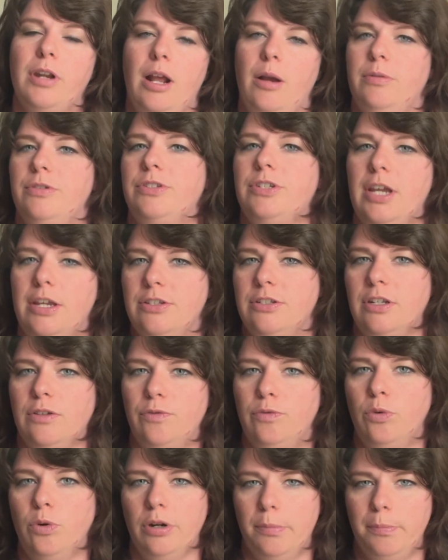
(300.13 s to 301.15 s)
I was testing
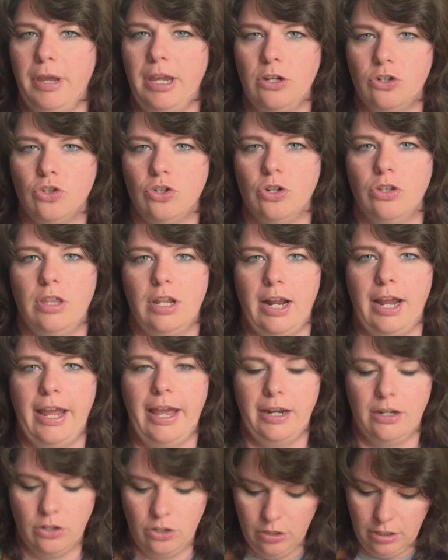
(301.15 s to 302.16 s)
for, to make sure that I
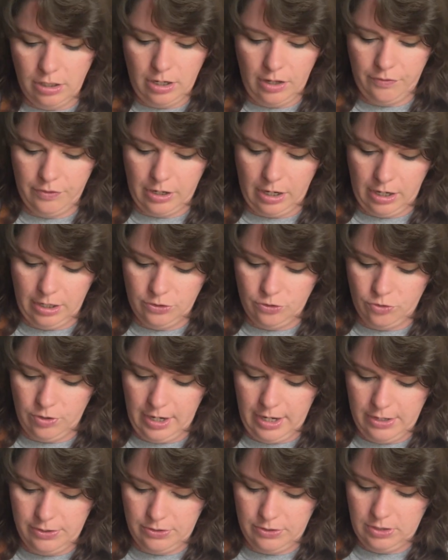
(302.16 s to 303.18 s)
had good enough
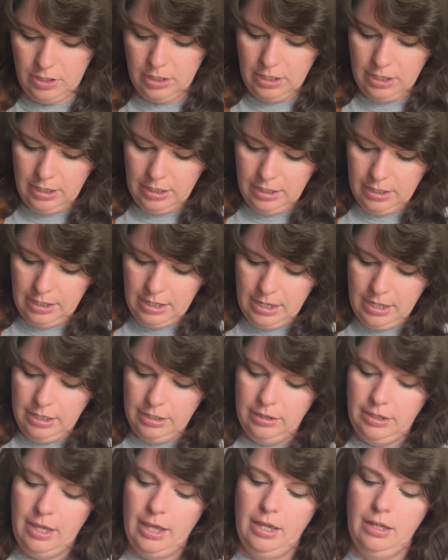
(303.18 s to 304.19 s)
contrast
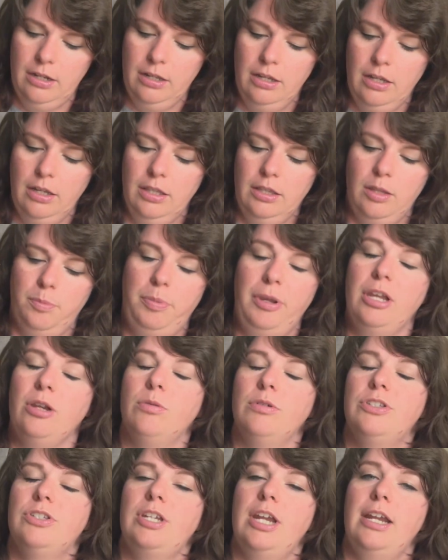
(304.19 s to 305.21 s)
that the pink
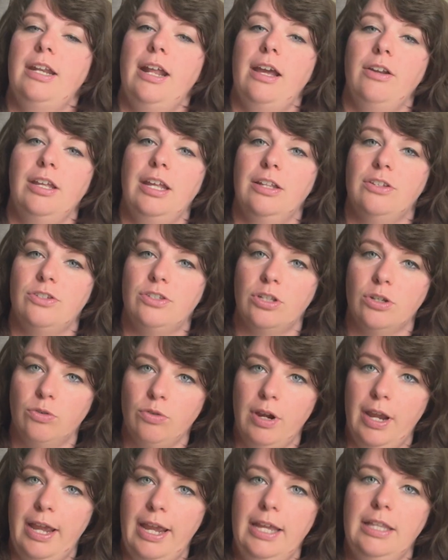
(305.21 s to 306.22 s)
would stand out against the
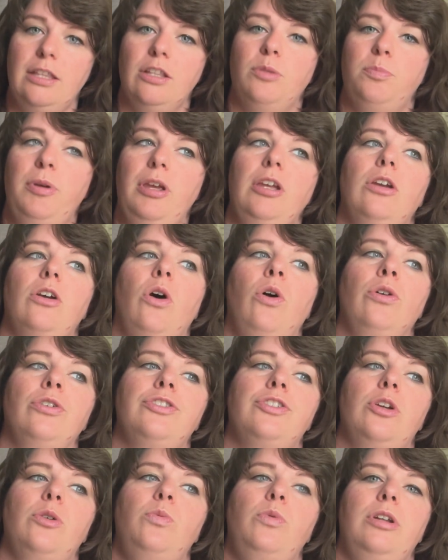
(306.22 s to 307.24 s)
gray, that the pink
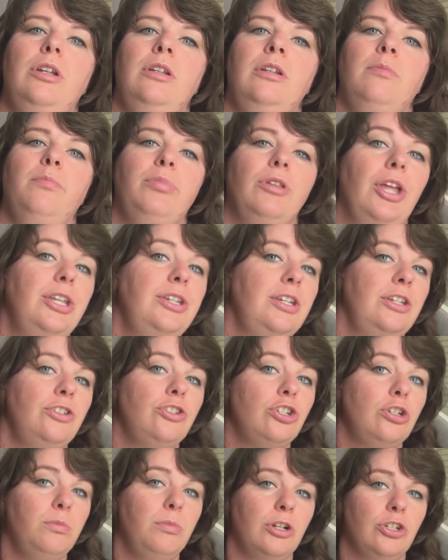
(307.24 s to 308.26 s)
also wouldn't blend in
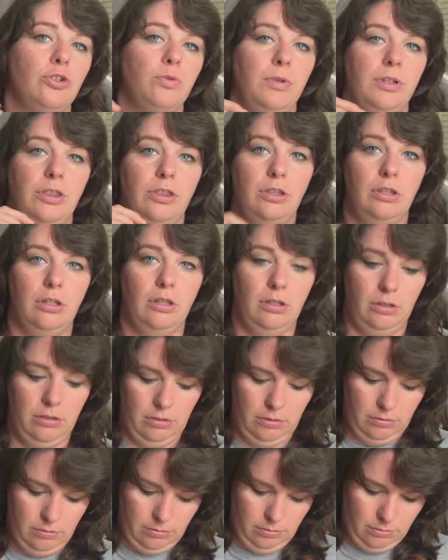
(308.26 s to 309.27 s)
too much with the
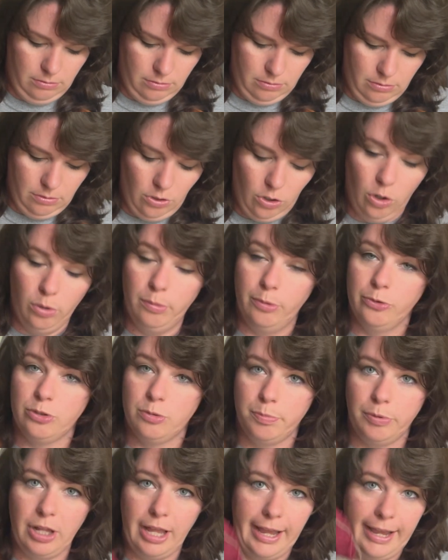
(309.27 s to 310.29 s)
almost
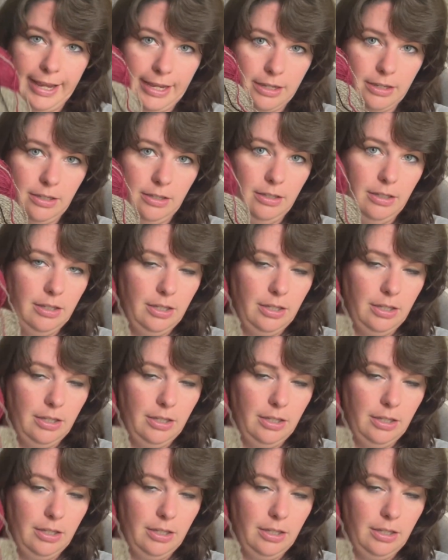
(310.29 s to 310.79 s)
black.